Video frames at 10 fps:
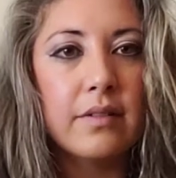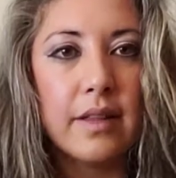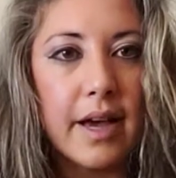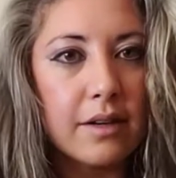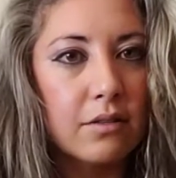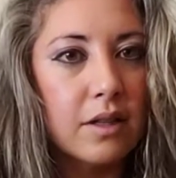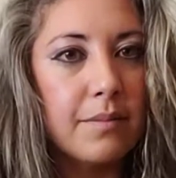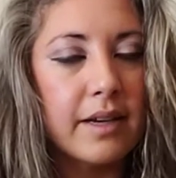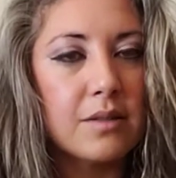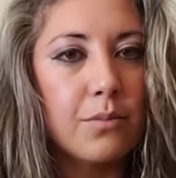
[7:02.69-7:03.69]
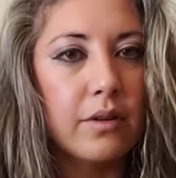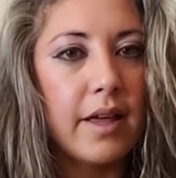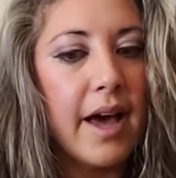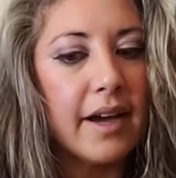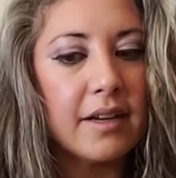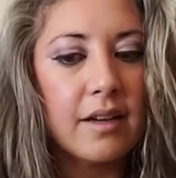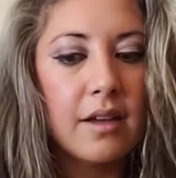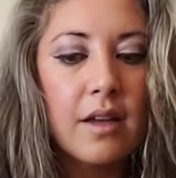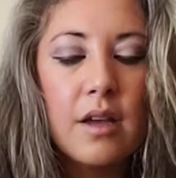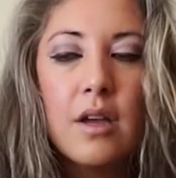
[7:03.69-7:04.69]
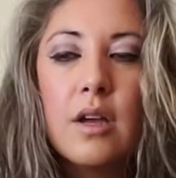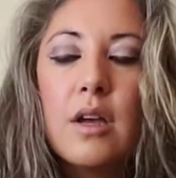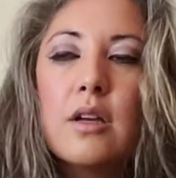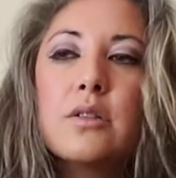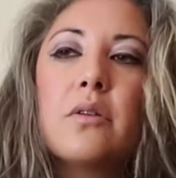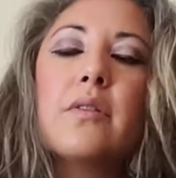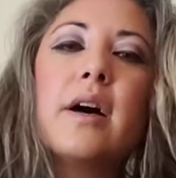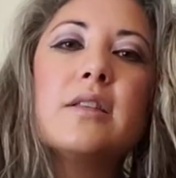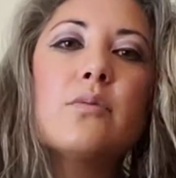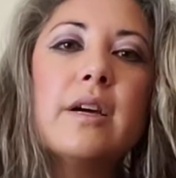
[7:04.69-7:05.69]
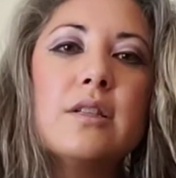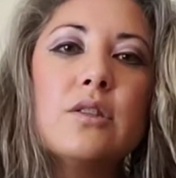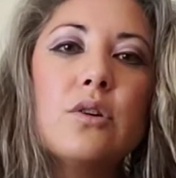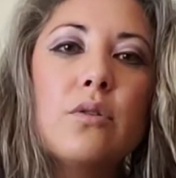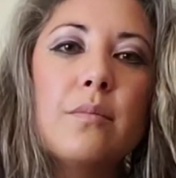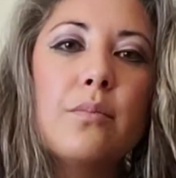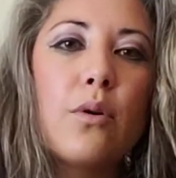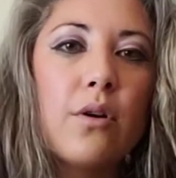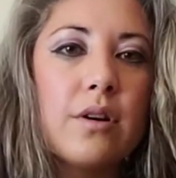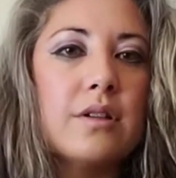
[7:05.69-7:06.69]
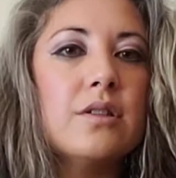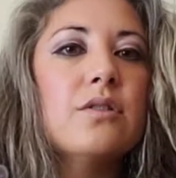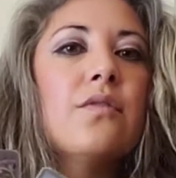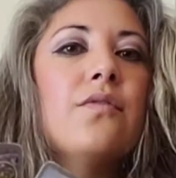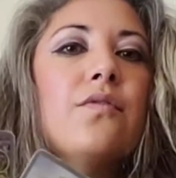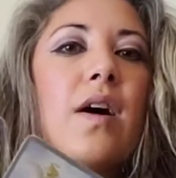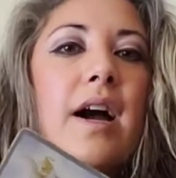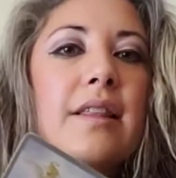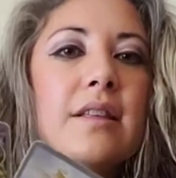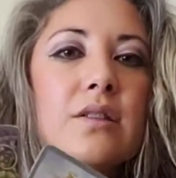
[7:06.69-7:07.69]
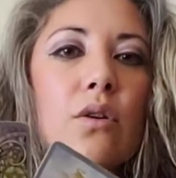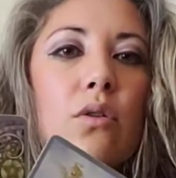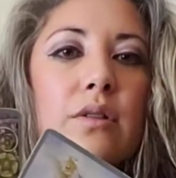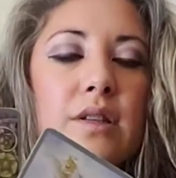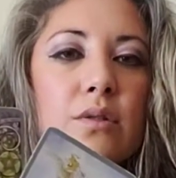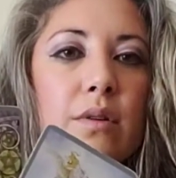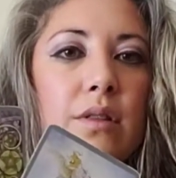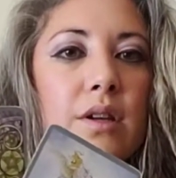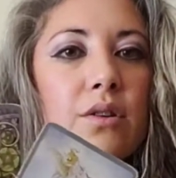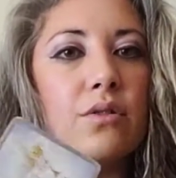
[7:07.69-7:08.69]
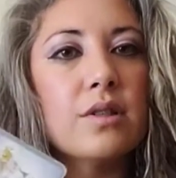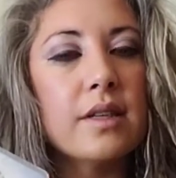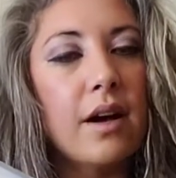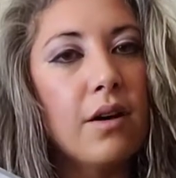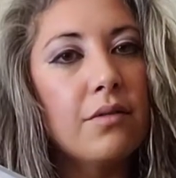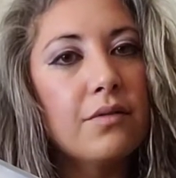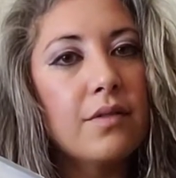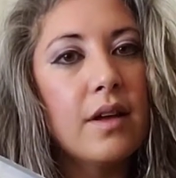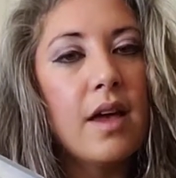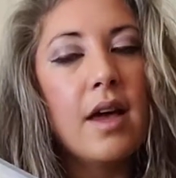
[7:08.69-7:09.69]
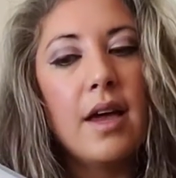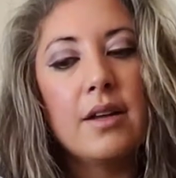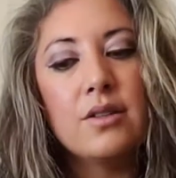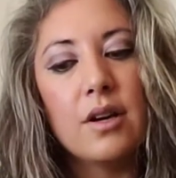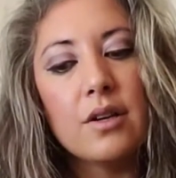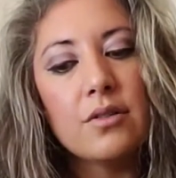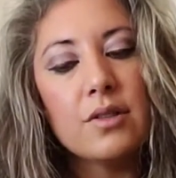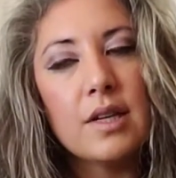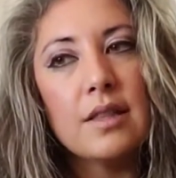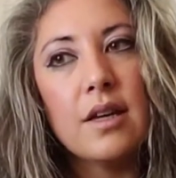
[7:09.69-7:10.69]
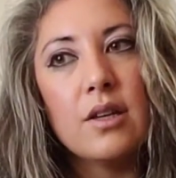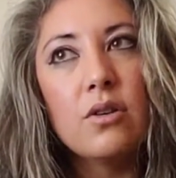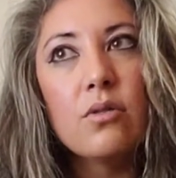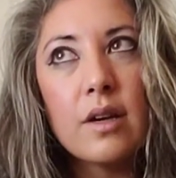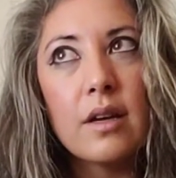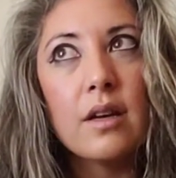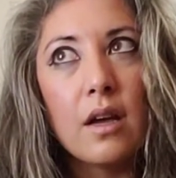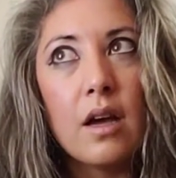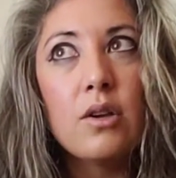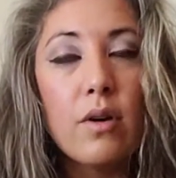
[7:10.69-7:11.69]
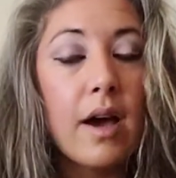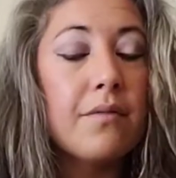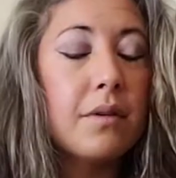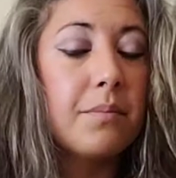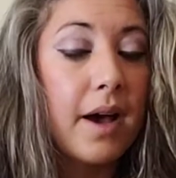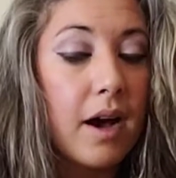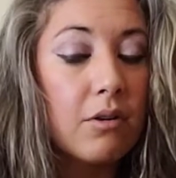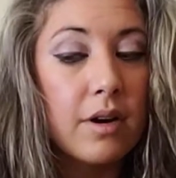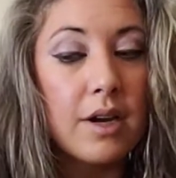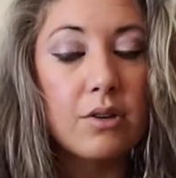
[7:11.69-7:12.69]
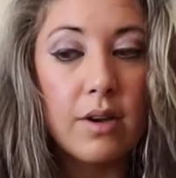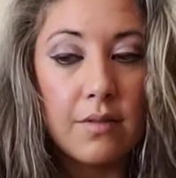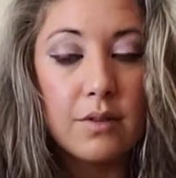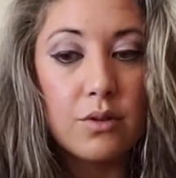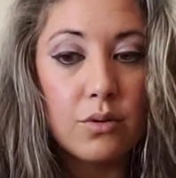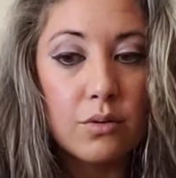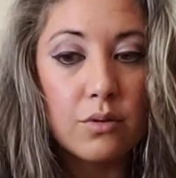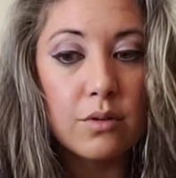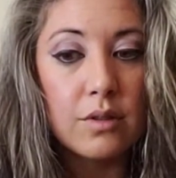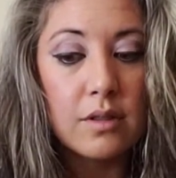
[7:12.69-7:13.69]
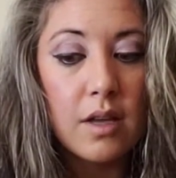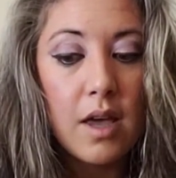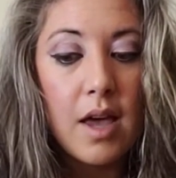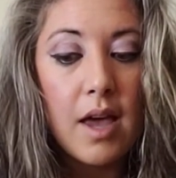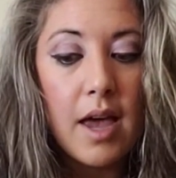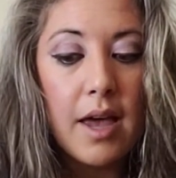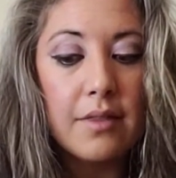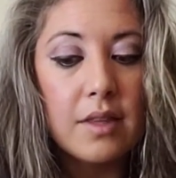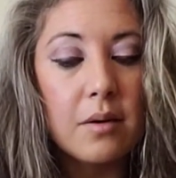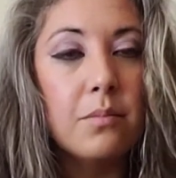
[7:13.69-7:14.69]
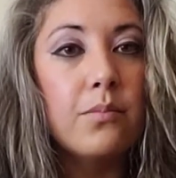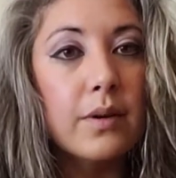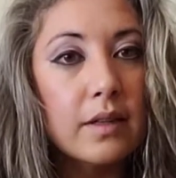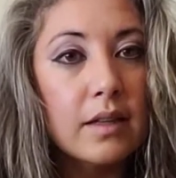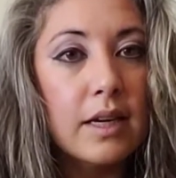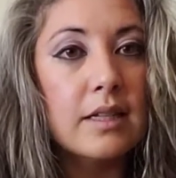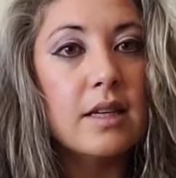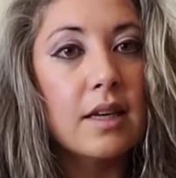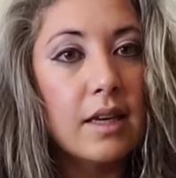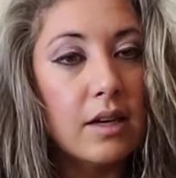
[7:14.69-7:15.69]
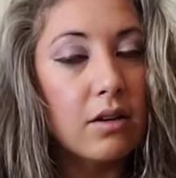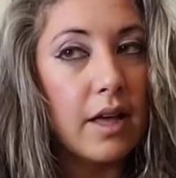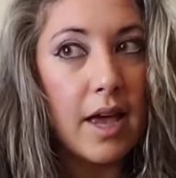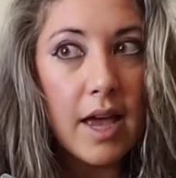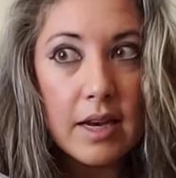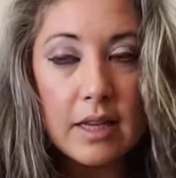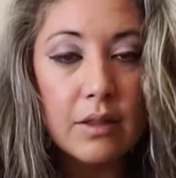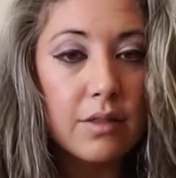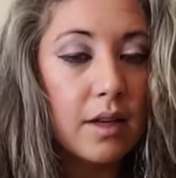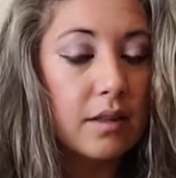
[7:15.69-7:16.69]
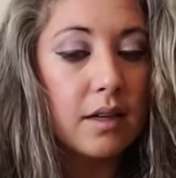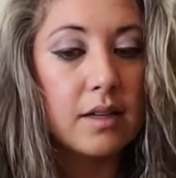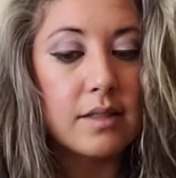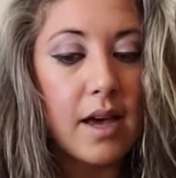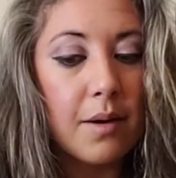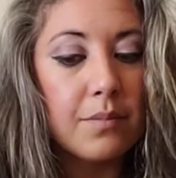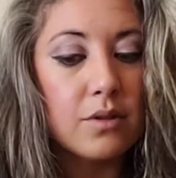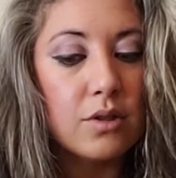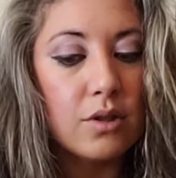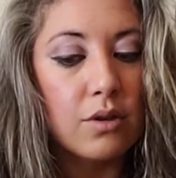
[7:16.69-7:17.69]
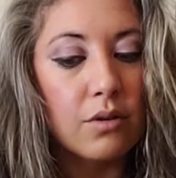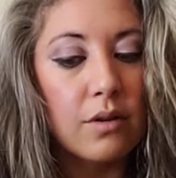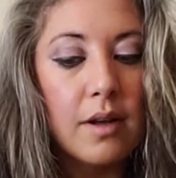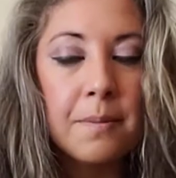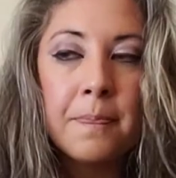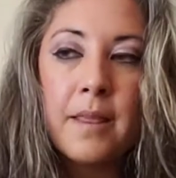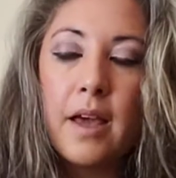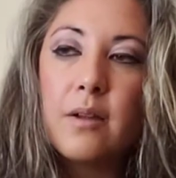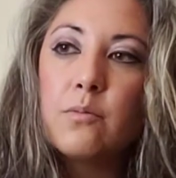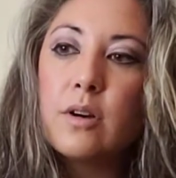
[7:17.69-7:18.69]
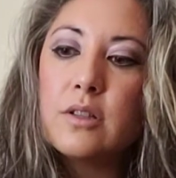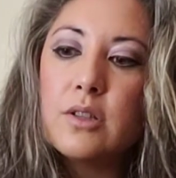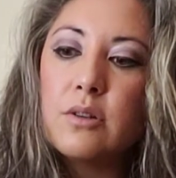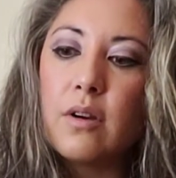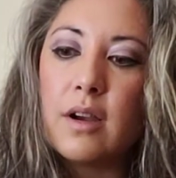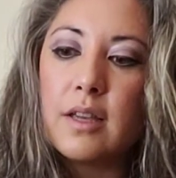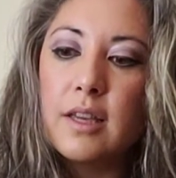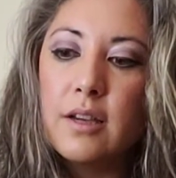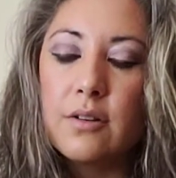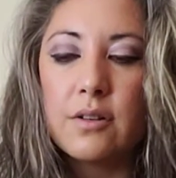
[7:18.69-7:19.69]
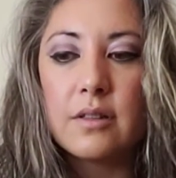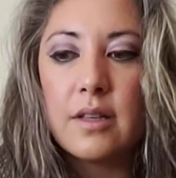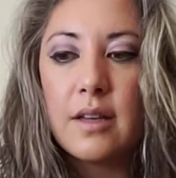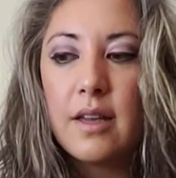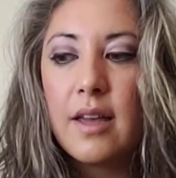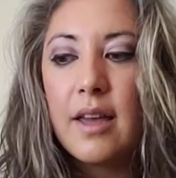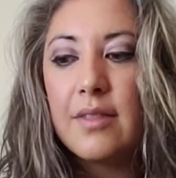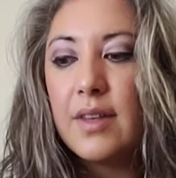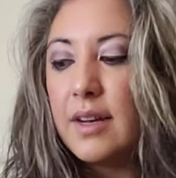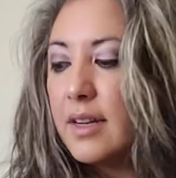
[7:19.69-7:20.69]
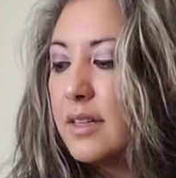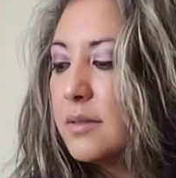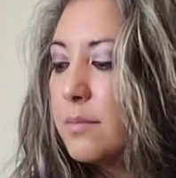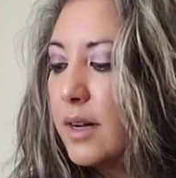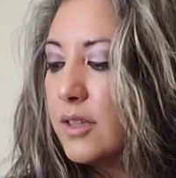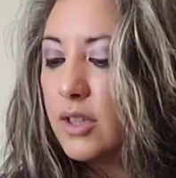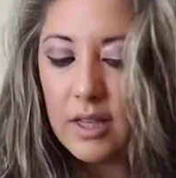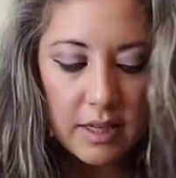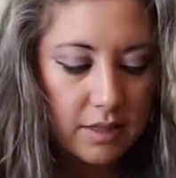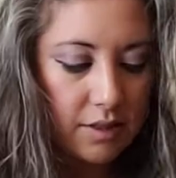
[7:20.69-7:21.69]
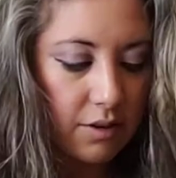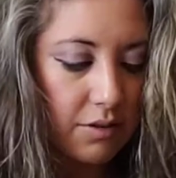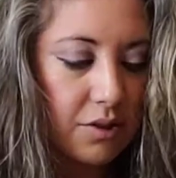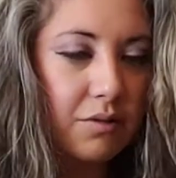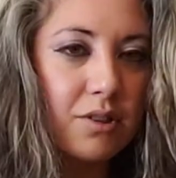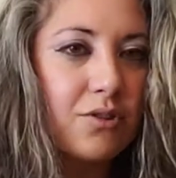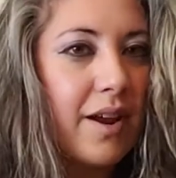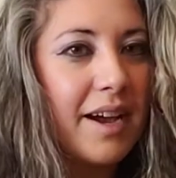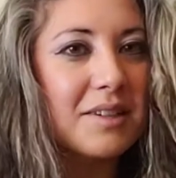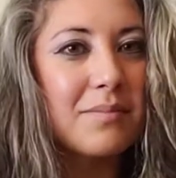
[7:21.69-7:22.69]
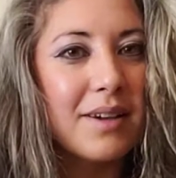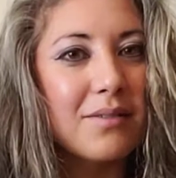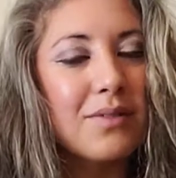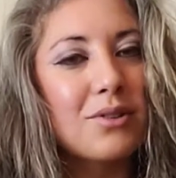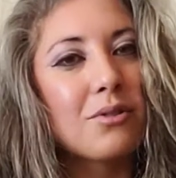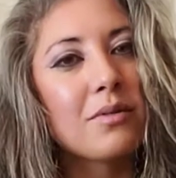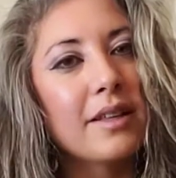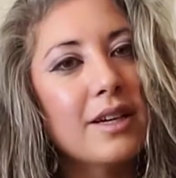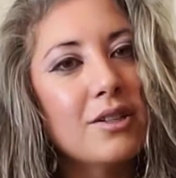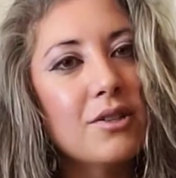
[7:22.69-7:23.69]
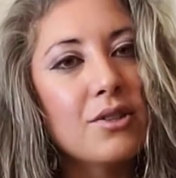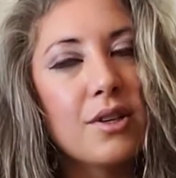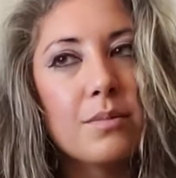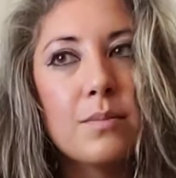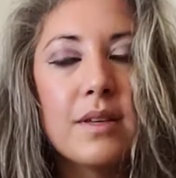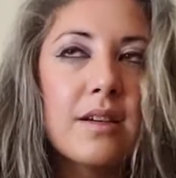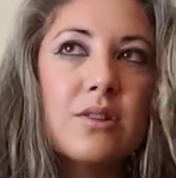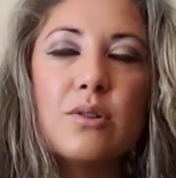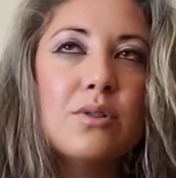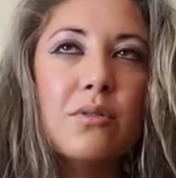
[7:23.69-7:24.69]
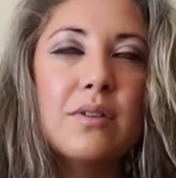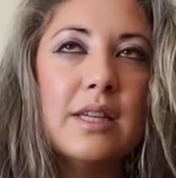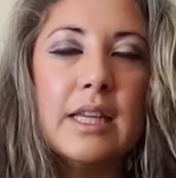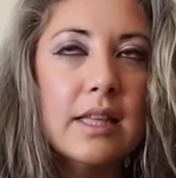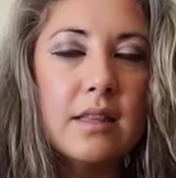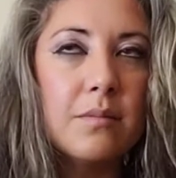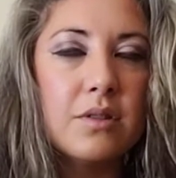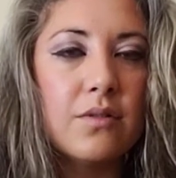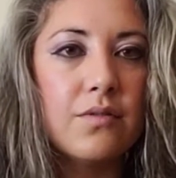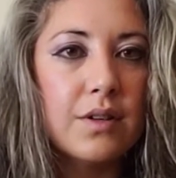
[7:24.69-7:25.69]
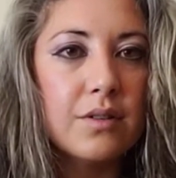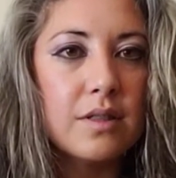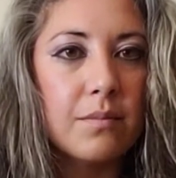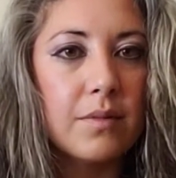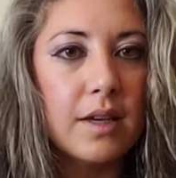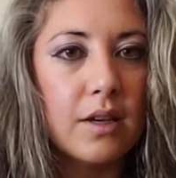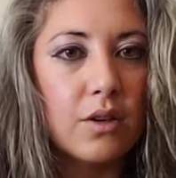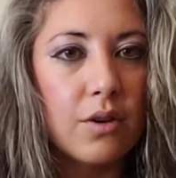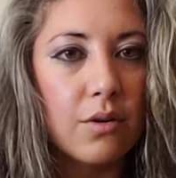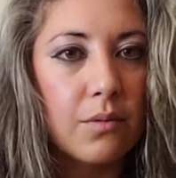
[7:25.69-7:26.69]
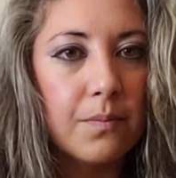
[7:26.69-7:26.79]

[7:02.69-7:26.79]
Lack only makes more lack. So that's why it's so important to find this wholeness within yourself and to understand that you have the power and you have the tools and the ability to heal anything that has happened to you. And once you are healed, then it is much easier to attract beneficial relationships because you don't need them to fill something in you.